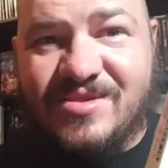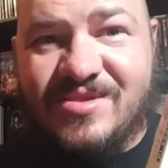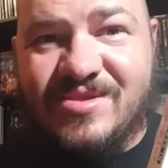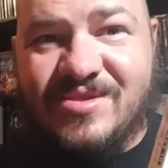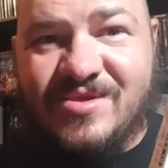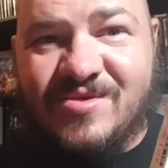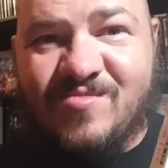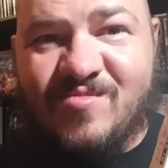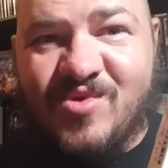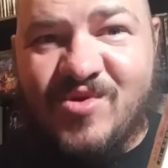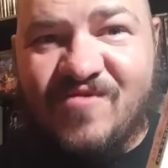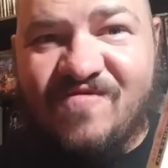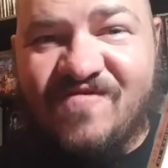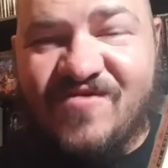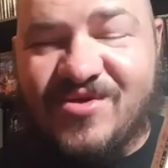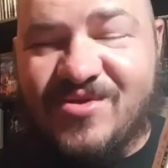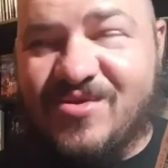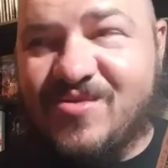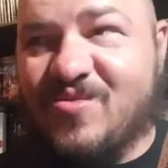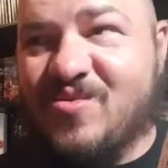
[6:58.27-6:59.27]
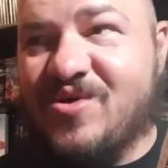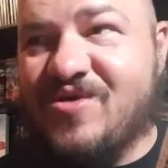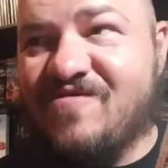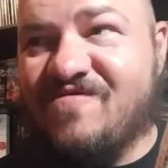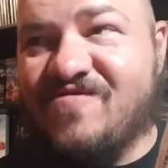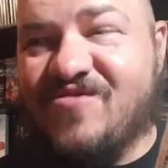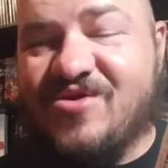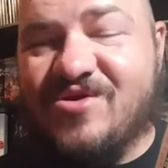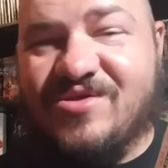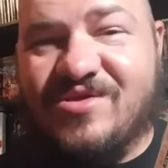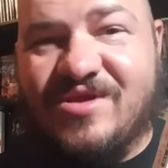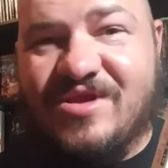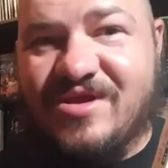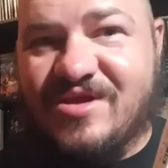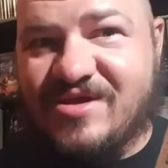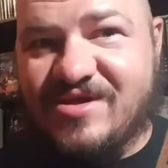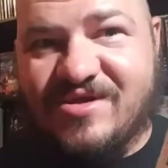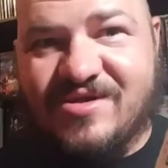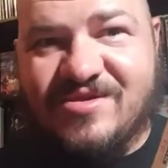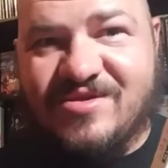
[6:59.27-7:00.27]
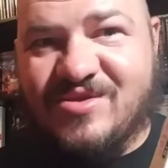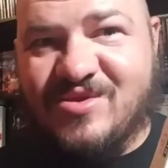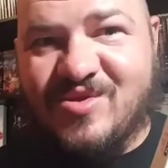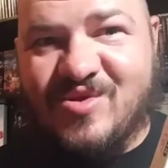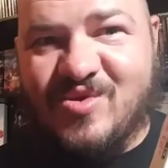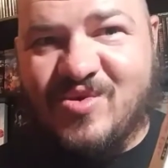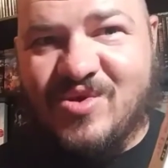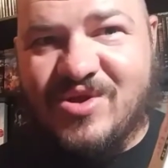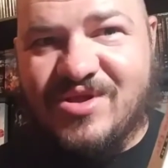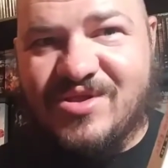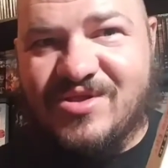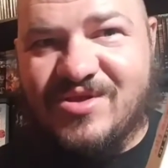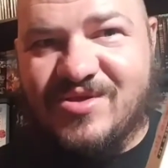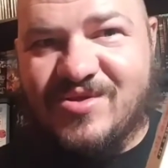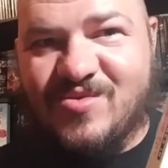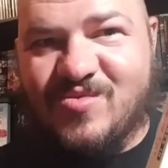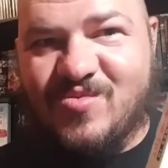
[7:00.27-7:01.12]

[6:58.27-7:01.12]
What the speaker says: the movies we've looked at, I had no idea